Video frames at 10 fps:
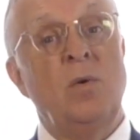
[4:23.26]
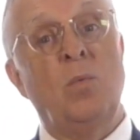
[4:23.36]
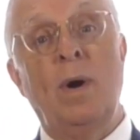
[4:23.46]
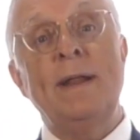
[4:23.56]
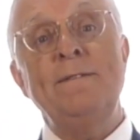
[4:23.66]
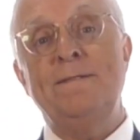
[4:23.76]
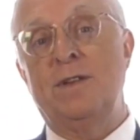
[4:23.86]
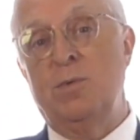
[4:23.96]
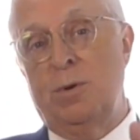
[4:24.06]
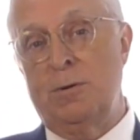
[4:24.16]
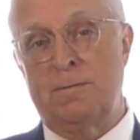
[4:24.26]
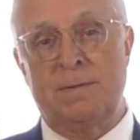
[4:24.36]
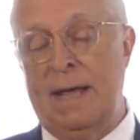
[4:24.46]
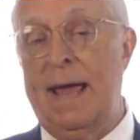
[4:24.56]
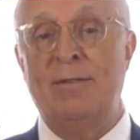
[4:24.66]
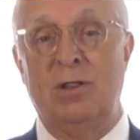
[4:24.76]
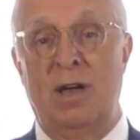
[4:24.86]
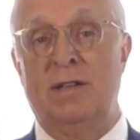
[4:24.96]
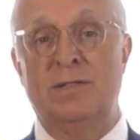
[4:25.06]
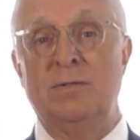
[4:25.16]
What if you were to have a
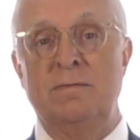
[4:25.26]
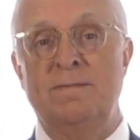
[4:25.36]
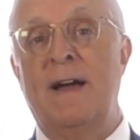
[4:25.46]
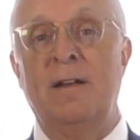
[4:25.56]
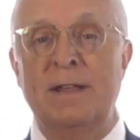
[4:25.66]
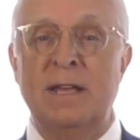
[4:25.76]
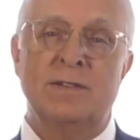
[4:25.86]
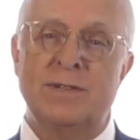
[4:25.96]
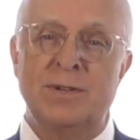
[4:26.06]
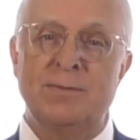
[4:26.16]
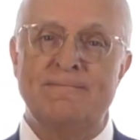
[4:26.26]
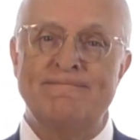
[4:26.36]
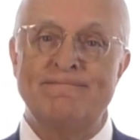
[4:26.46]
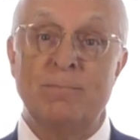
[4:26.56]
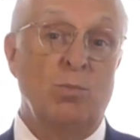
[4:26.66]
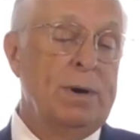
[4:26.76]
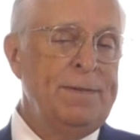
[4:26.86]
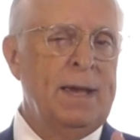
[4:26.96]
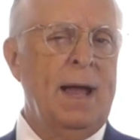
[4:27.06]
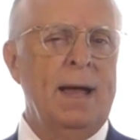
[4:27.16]
lawsuit filed against you? What if
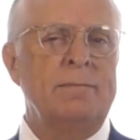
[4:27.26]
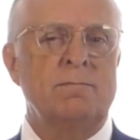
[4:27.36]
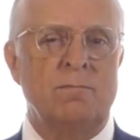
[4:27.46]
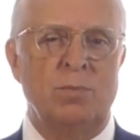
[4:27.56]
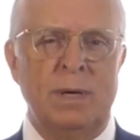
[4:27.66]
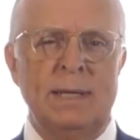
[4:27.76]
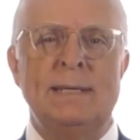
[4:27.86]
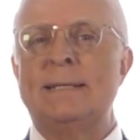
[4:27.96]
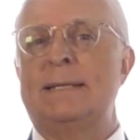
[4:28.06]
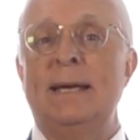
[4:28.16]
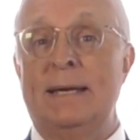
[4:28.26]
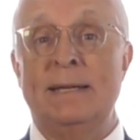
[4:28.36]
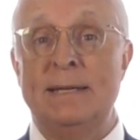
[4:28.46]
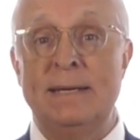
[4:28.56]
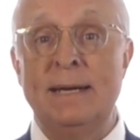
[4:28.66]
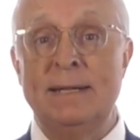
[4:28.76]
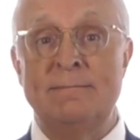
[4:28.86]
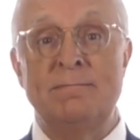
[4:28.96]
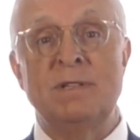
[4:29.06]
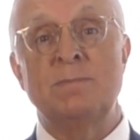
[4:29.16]
you got really sick and you
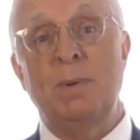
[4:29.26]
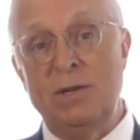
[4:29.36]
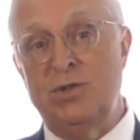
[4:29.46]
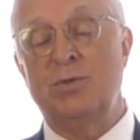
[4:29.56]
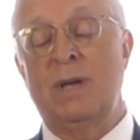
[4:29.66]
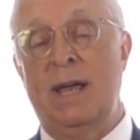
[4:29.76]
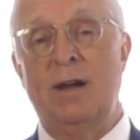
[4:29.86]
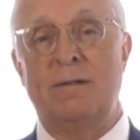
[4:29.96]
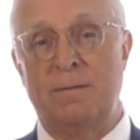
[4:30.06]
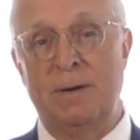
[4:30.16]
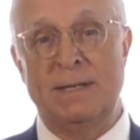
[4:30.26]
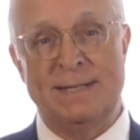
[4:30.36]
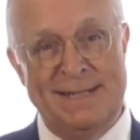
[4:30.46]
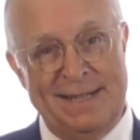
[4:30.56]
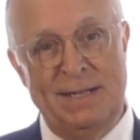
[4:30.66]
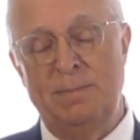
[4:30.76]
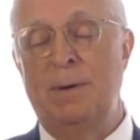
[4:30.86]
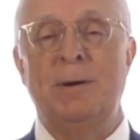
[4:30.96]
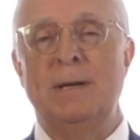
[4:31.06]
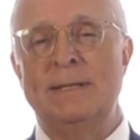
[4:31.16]
needed special care for an extended
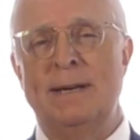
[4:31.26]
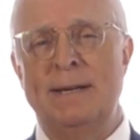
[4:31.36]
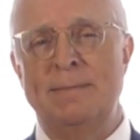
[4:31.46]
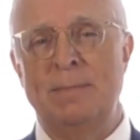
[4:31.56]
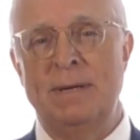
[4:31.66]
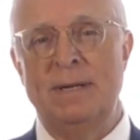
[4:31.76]
period of time?